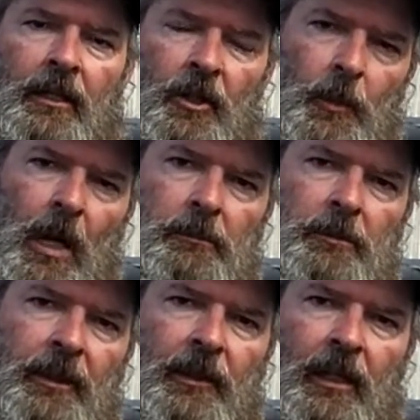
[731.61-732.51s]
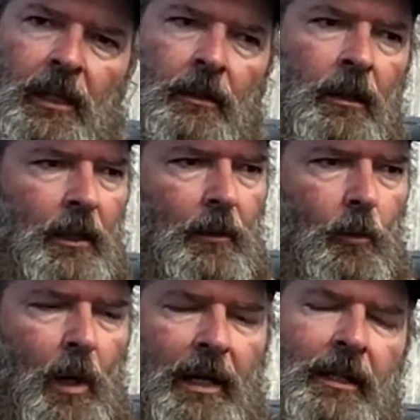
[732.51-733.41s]
You're probably thinking,
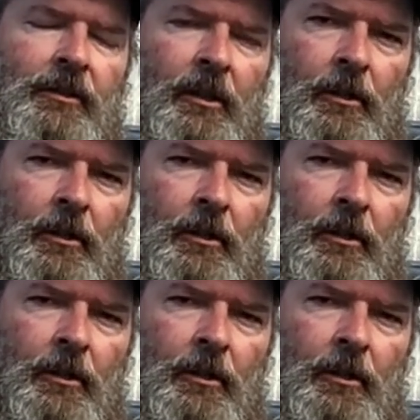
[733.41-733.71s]
why didn't you